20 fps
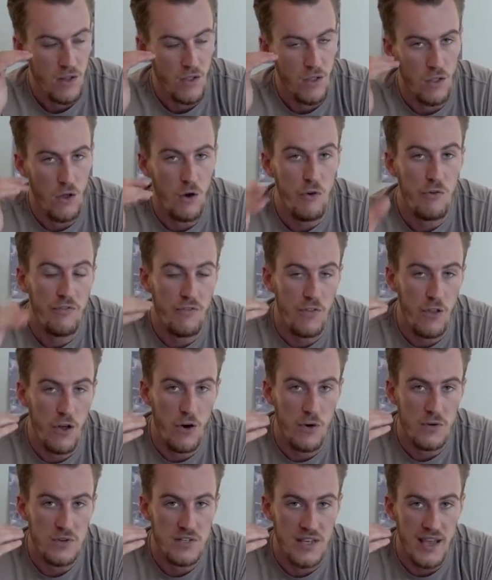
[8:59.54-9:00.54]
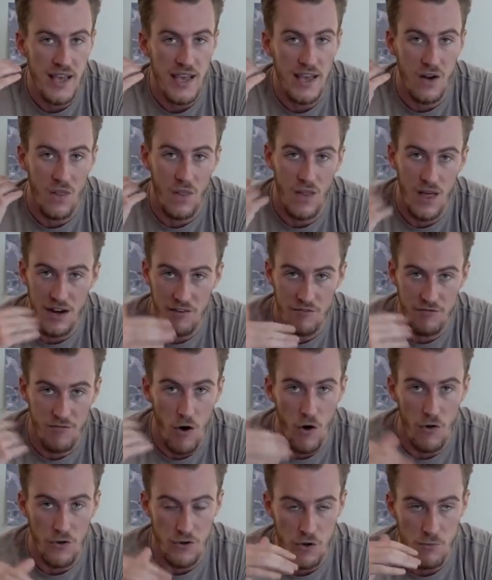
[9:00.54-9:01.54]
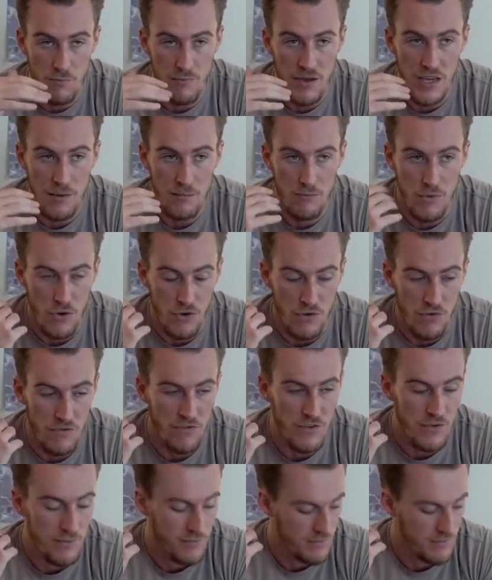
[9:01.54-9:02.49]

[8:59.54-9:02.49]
low float and a lot of volume being moved.